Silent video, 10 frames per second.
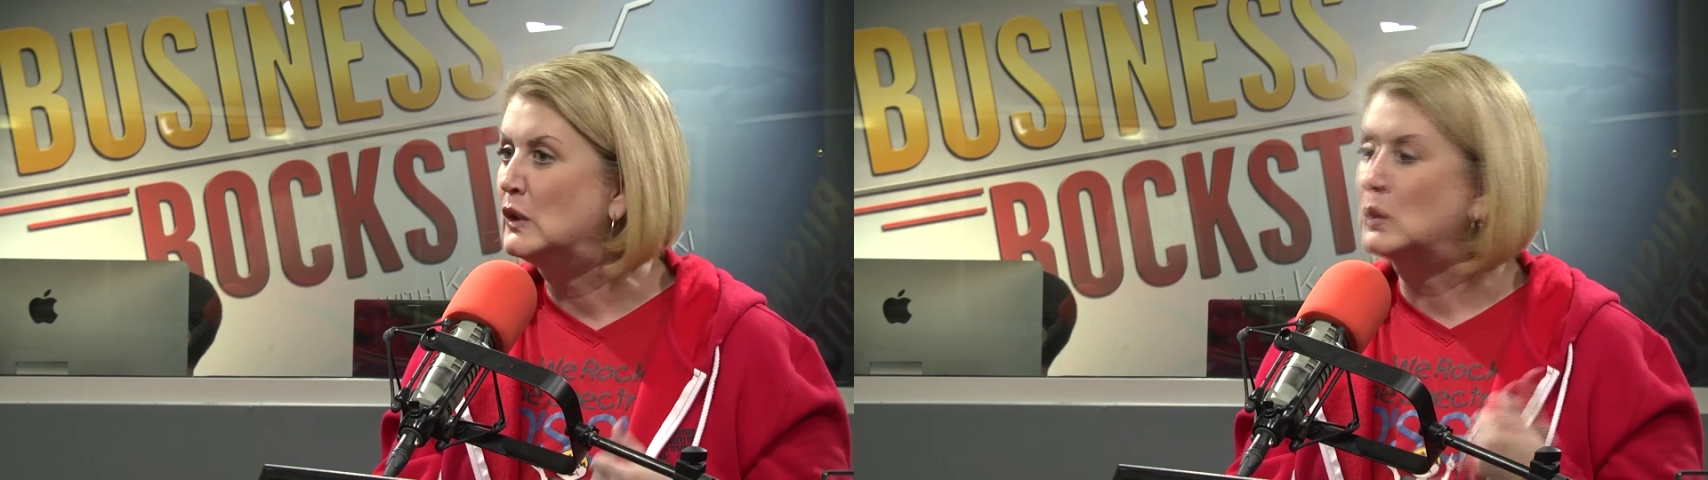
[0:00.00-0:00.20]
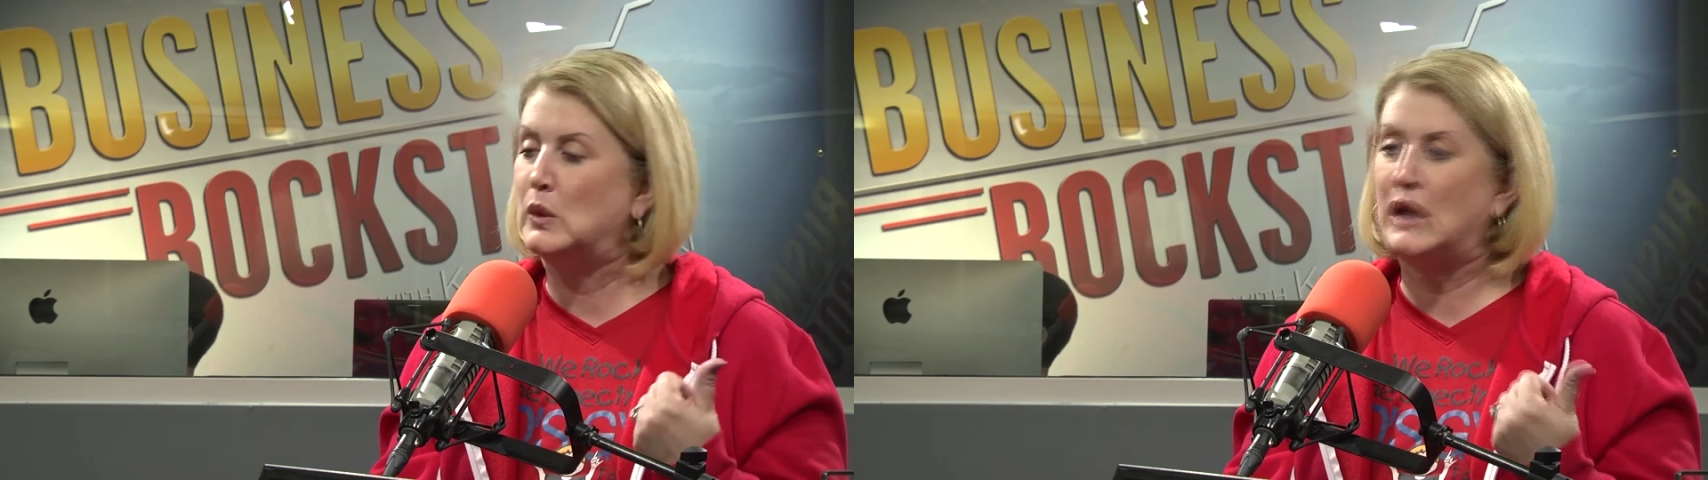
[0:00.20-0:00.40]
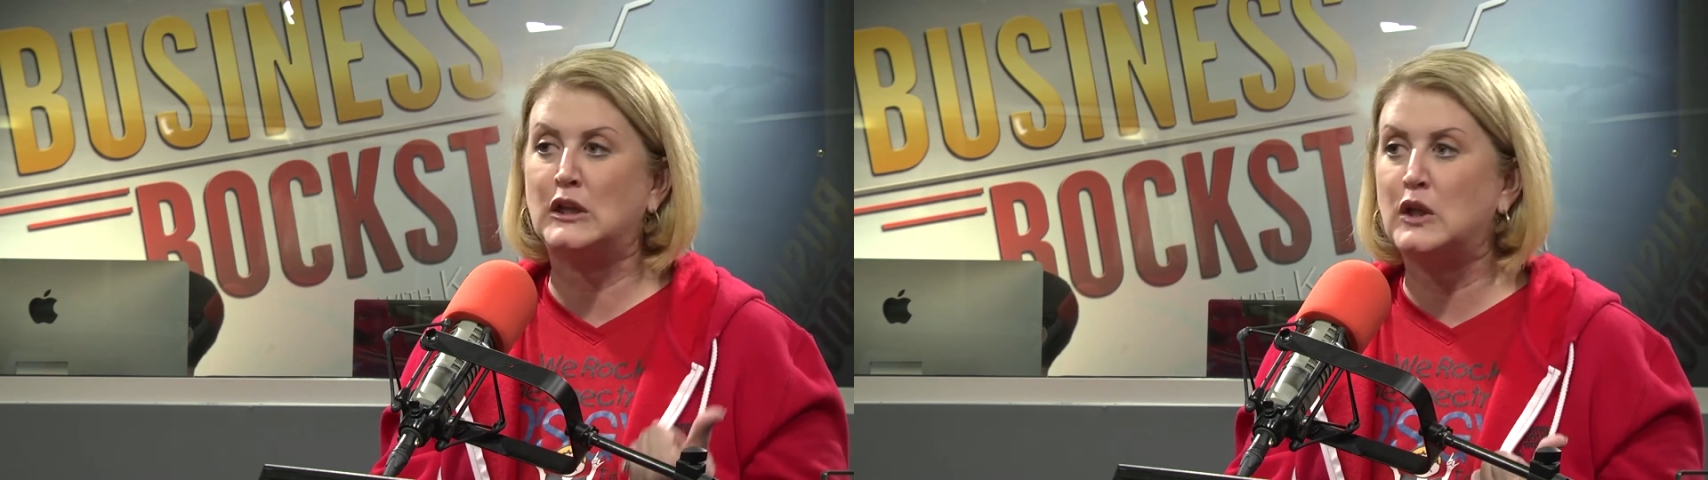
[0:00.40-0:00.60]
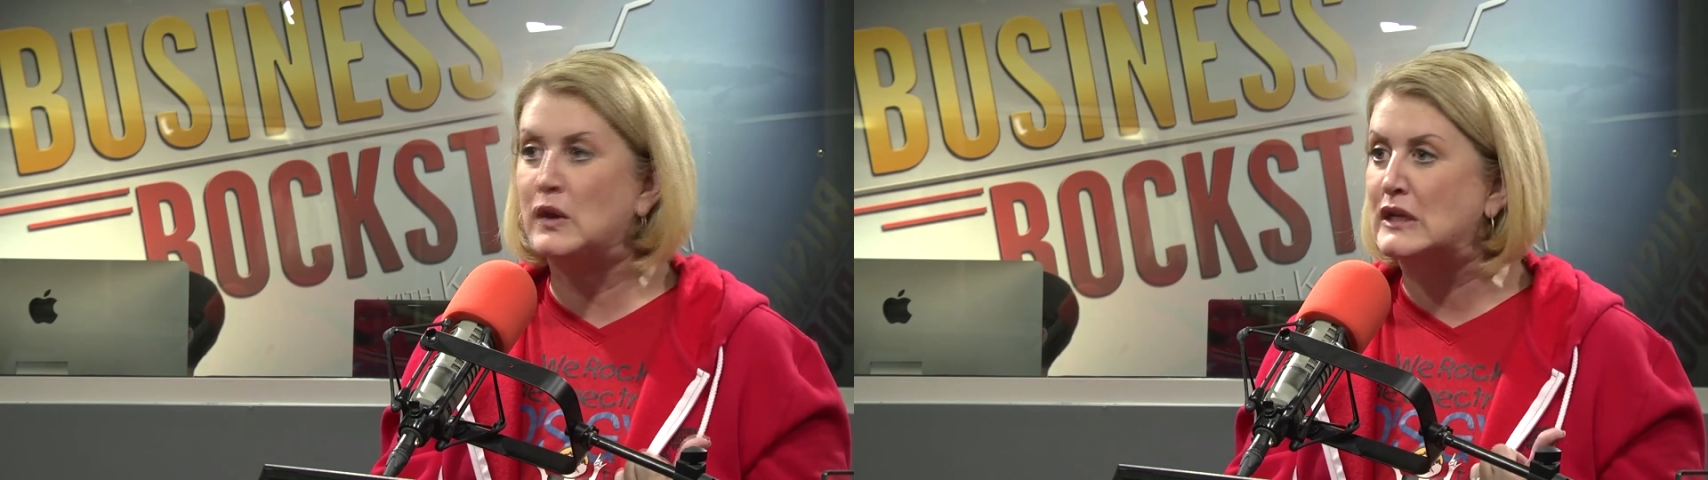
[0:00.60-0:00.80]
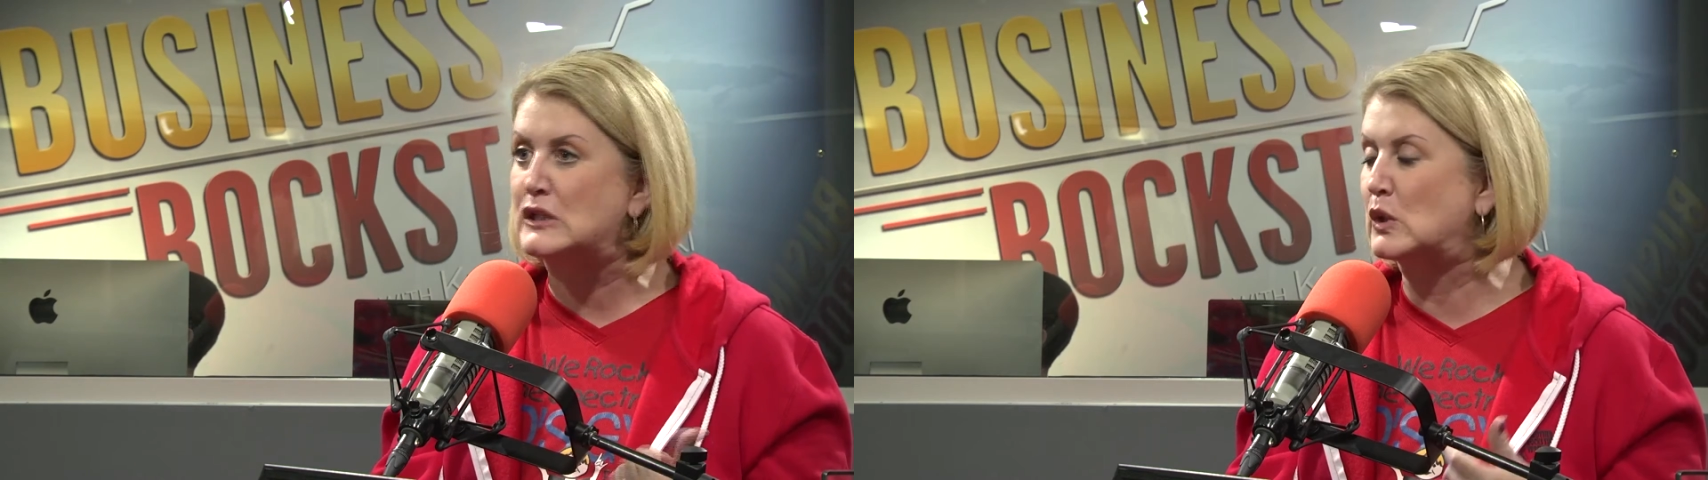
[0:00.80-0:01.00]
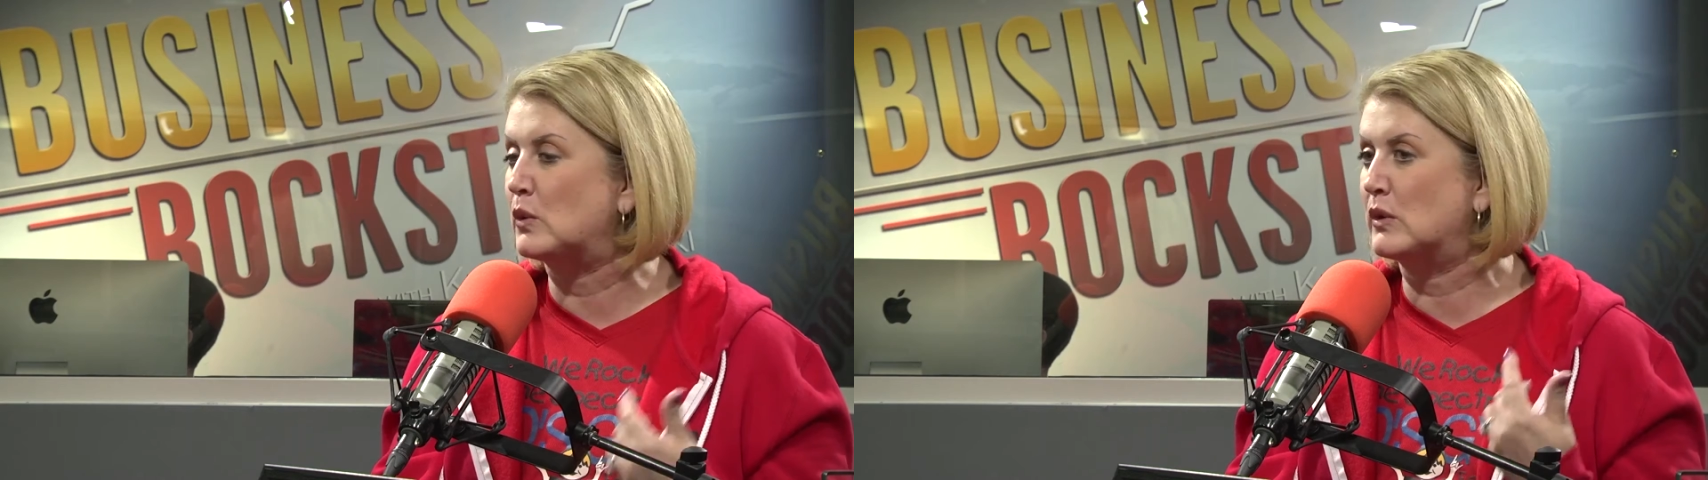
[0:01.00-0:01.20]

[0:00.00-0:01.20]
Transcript: We're not a clothing store. We're